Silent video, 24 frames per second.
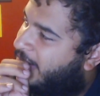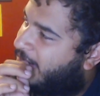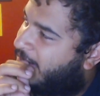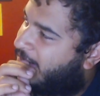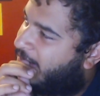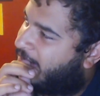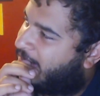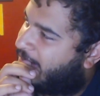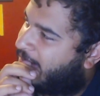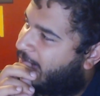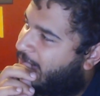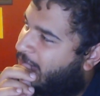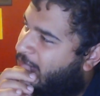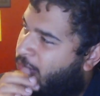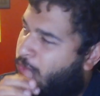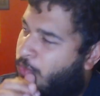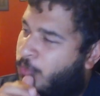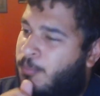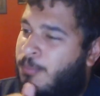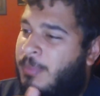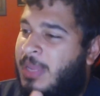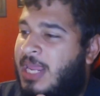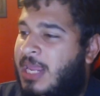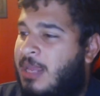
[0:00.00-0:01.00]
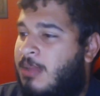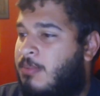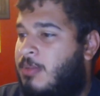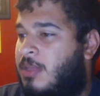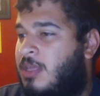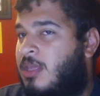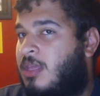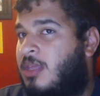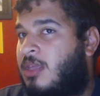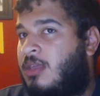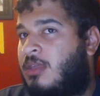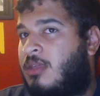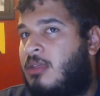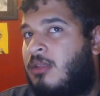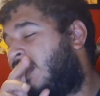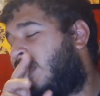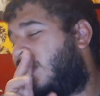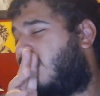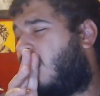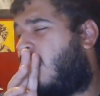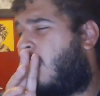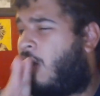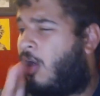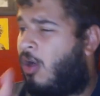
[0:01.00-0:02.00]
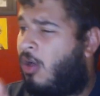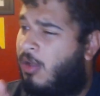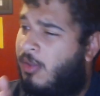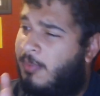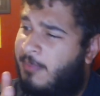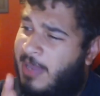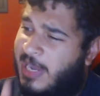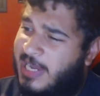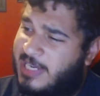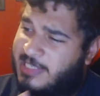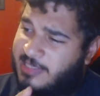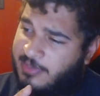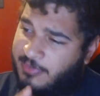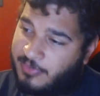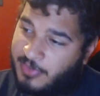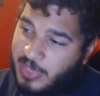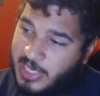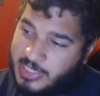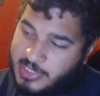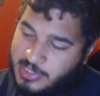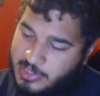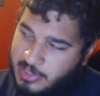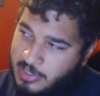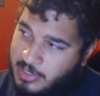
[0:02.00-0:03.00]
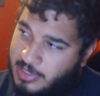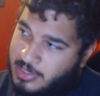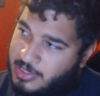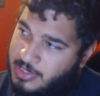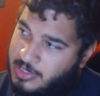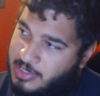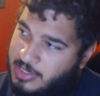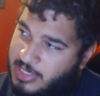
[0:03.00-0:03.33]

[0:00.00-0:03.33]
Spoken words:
Did maybe All Might's vestige